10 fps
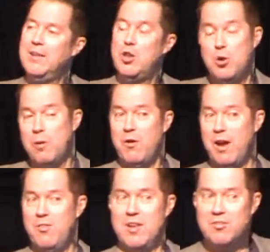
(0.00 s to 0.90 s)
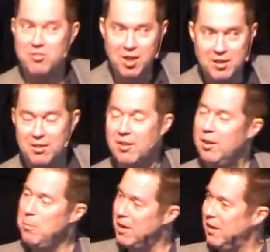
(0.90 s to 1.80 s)
Do you ever have the instinct to
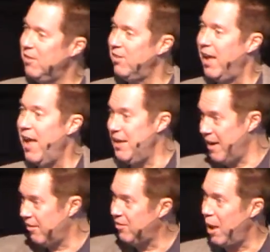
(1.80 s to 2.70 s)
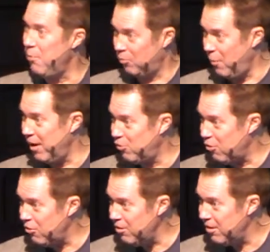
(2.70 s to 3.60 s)
immediately say, hey, next time it's my
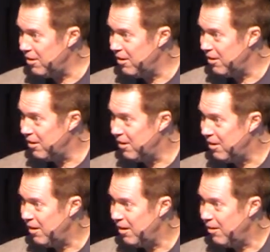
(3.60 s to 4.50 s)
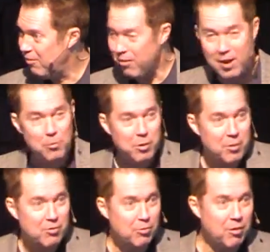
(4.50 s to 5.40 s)
turn? Right? What do
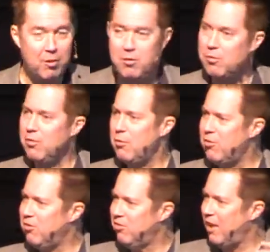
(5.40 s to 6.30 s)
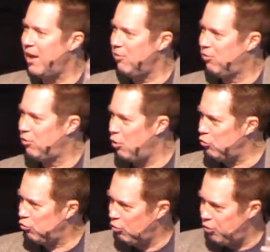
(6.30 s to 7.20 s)
we say? There, there's this kind of
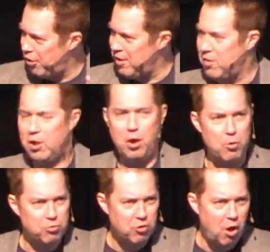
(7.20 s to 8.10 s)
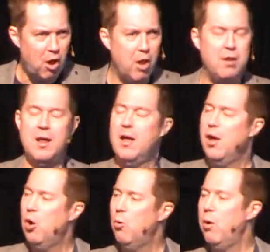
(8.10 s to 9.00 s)
social thing that goes on
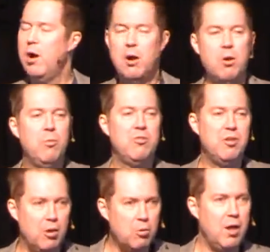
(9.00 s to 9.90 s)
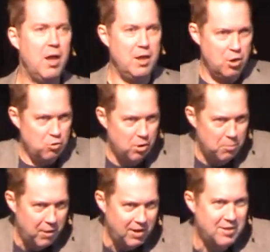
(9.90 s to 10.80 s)
where we say, okay, you can
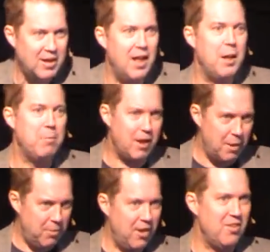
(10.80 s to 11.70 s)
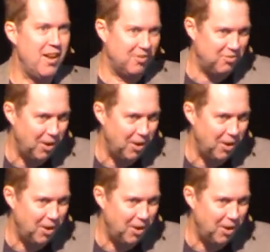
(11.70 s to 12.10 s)
pay today, but I pay the next